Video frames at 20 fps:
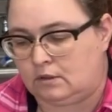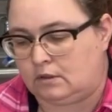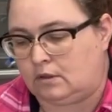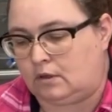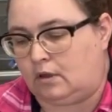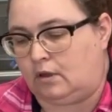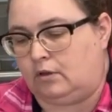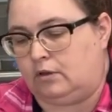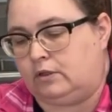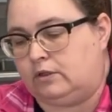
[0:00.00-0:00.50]

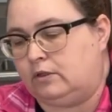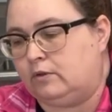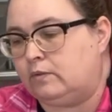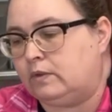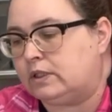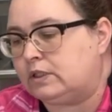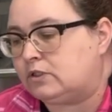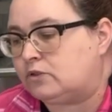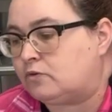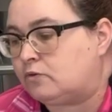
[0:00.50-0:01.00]
All in the
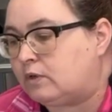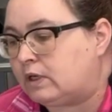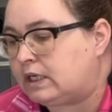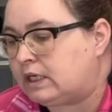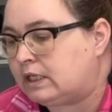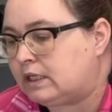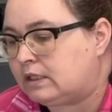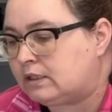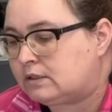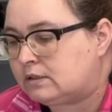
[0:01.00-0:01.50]

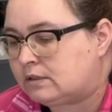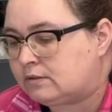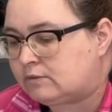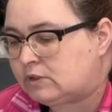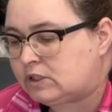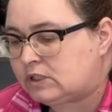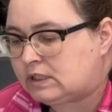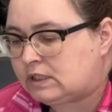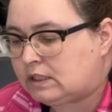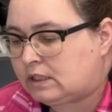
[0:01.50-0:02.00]
120s. I'm
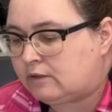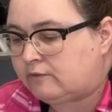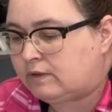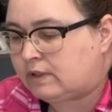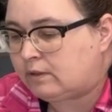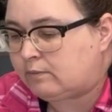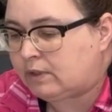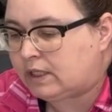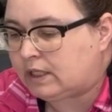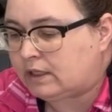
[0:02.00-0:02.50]
just seeing if
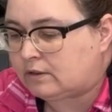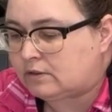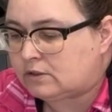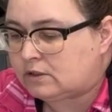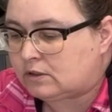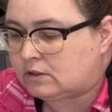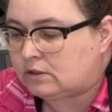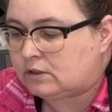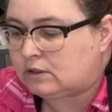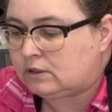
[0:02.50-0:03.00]
anybody else
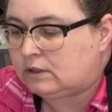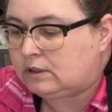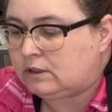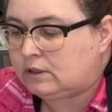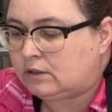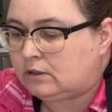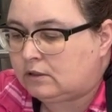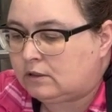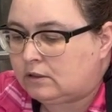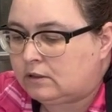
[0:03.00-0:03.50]
looks
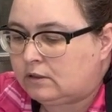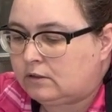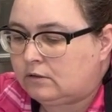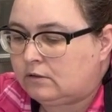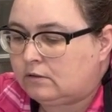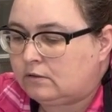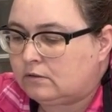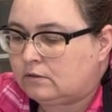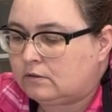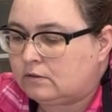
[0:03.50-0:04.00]

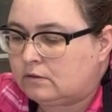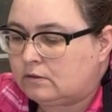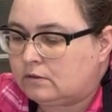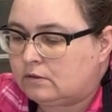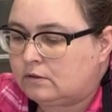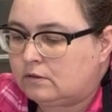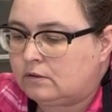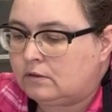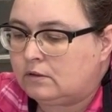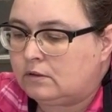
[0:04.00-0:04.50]
little.
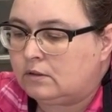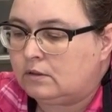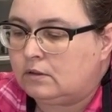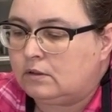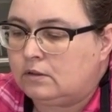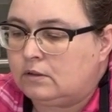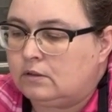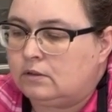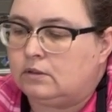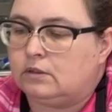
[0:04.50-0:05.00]

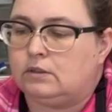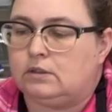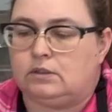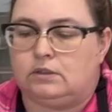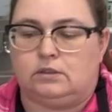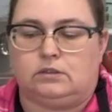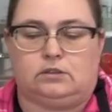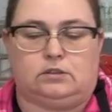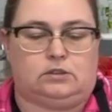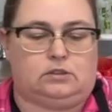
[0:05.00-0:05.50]

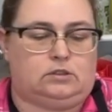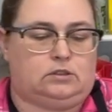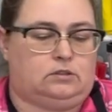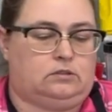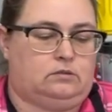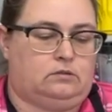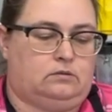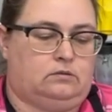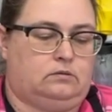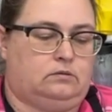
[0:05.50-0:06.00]
These
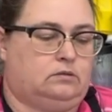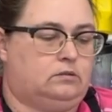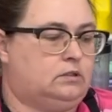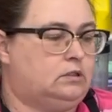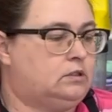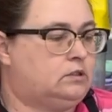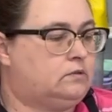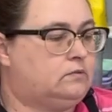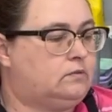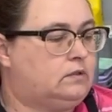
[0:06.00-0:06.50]
two.
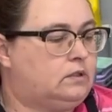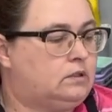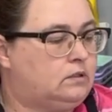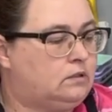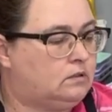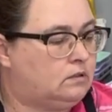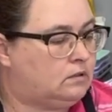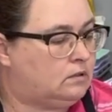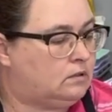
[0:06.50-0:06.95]
This one.